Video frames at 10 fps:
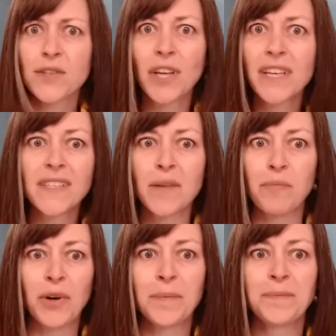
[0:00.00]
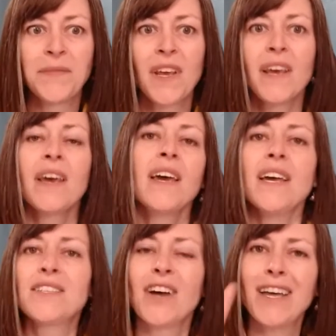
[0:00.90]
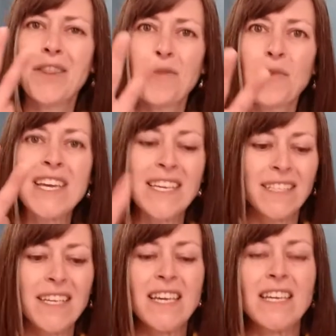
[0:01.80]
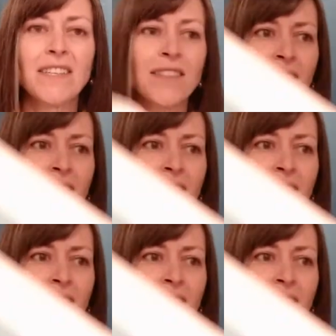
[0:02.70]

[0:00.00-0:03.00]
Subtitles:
really simple. It's got 3 C's.